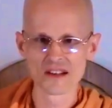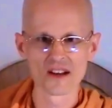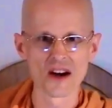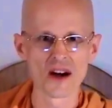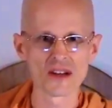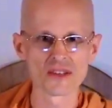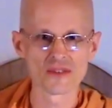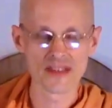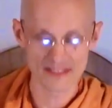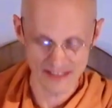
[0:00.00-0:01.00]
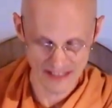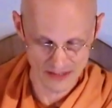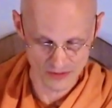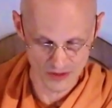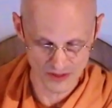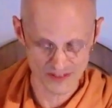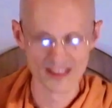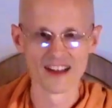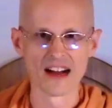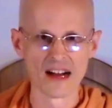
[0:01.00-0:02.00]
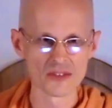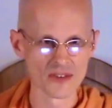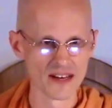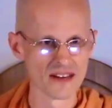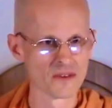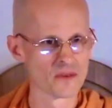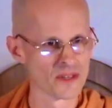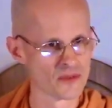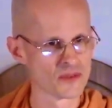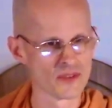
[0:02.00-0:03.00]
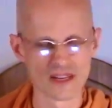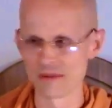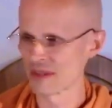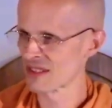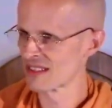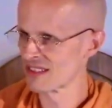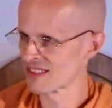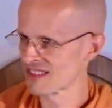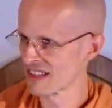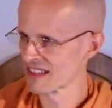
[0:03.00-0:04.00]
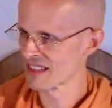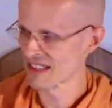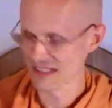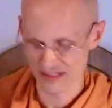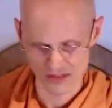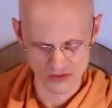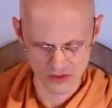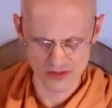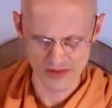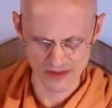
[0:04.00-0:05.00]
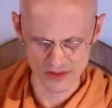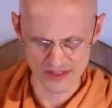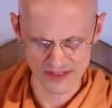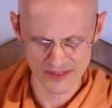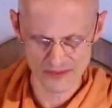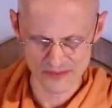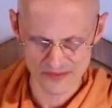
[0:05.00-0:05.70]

August of 1884, Hazra, one of Sri Ramakrishna's sort of devotees,